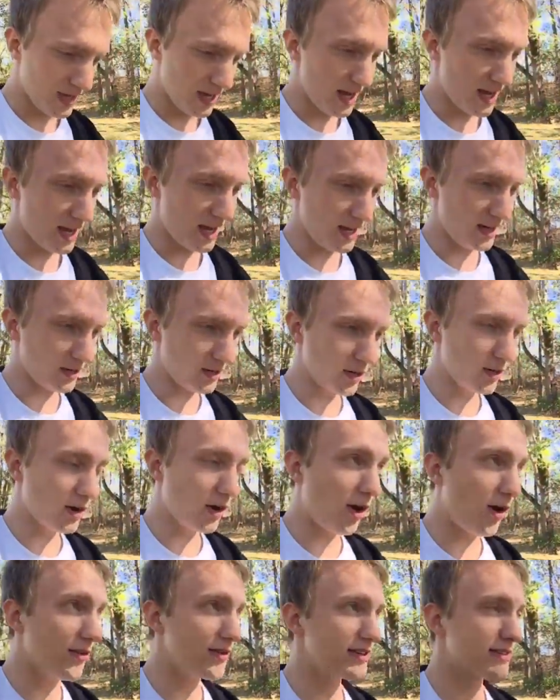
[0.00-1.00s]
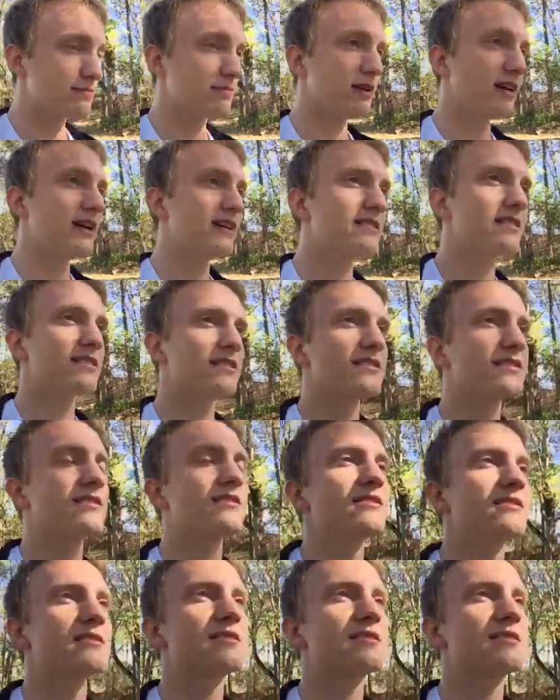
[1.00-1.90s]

and go to all these places,